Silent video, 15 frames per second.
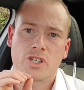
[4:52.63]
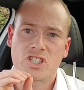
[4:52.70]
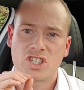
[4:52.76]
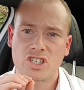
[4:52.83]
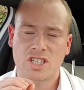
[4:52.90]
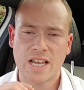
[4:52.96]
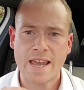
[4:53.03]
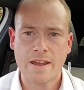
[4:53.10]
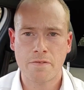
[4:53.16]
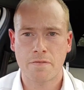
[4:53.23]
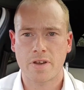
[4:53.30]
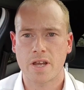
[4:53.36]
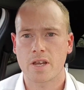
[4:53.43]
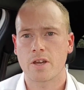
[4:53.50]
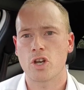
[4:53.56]

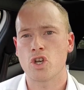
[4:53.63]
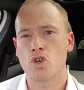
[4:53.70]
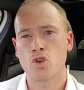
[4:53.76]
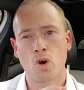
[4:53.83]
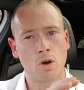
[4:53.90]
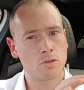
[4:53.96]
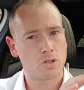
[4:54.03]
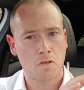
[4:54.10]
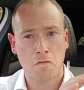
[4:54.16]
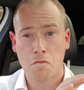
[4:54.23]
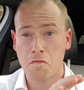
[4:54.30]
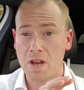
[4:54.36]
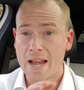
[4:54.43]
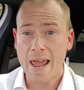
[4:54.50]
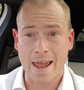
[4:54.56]
safety, not
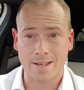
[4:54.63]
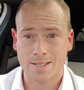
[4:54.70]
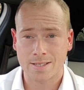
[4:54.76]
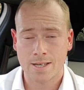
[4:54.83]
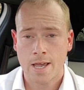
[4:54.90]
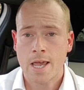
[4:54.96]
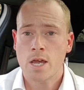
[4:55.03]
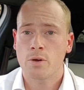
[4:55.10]
finesse,